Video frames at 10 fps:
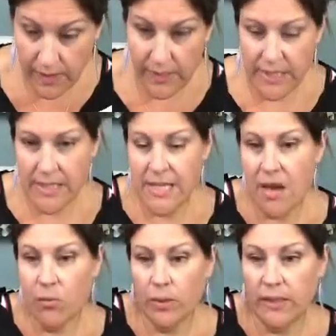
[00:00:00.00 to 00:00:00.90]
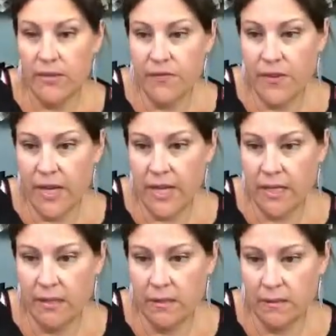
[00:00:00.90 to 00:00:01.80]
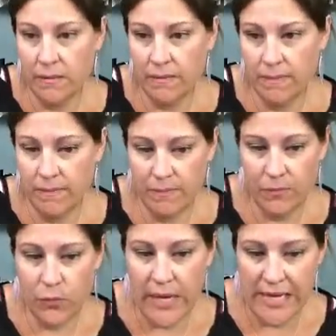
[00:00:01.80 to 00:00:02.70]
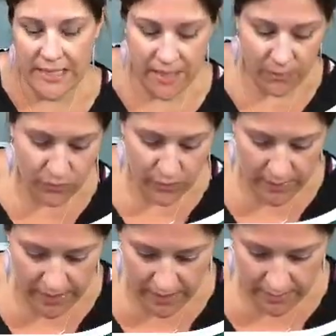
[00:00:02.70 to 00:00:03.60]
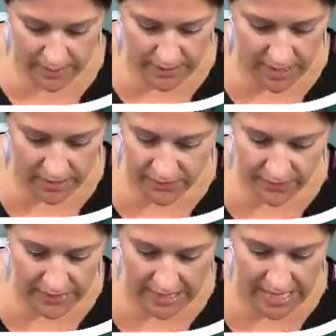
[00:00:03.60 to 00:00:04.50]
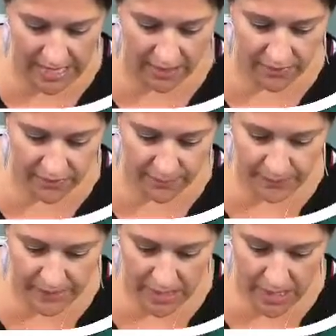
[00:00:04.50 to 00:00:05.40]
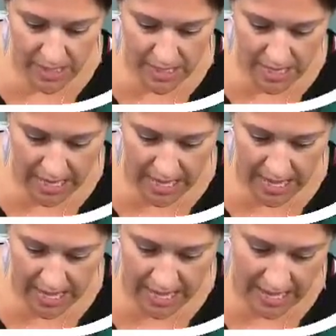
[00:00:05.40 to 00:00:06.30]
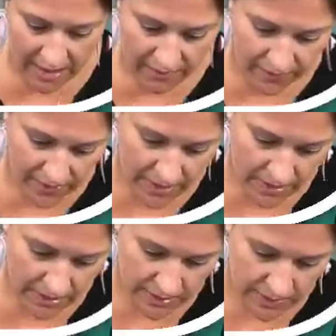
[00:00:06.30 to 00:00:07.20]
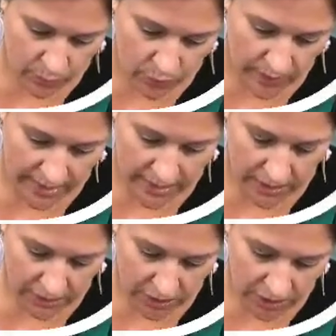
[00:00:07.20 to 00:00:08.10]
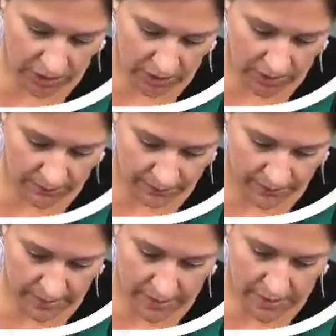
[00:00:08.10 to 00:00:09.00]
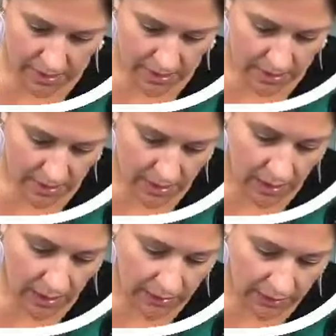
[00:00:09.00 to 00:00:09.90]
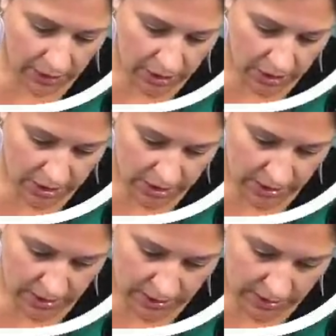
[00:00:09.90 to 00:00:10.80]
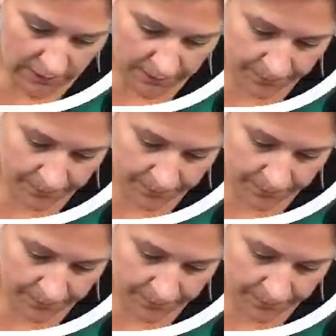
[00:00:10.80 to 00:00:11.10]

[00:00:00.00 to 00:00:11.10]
this is that really fun random ribbon stuff that I have. I have some regular colors,